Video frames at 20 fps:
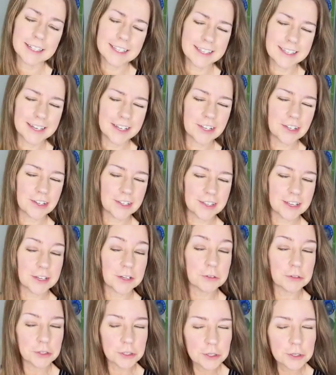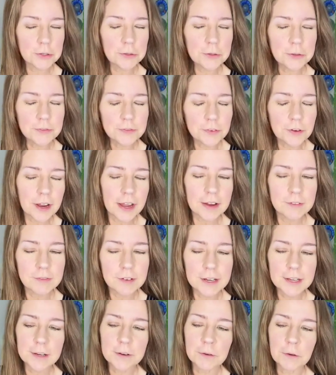Let's say she sent you two for
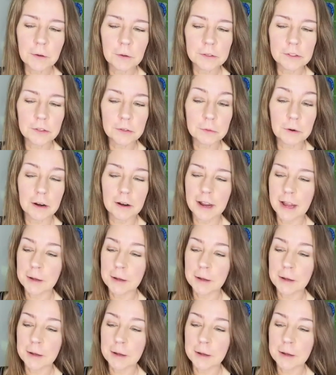every year old you are.